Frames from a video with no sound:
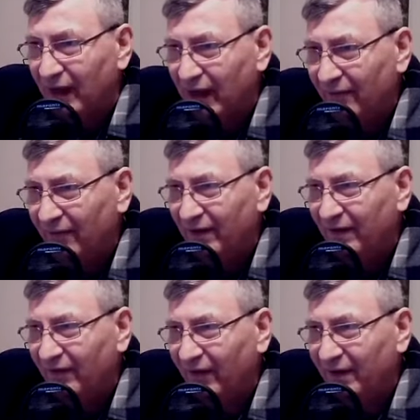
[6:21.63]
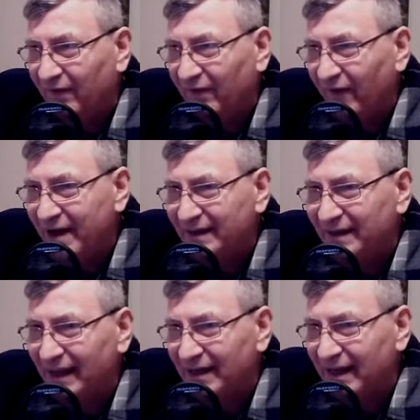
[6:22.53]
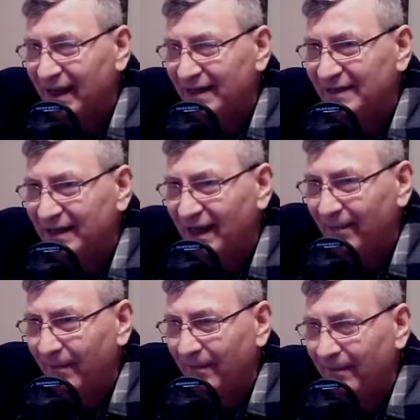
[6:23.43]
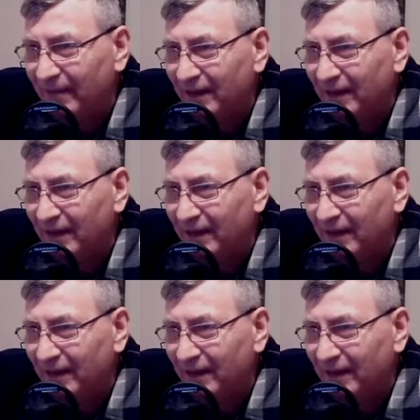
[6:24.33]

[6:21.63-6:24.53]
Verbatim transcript: Heavenly Father, fight against them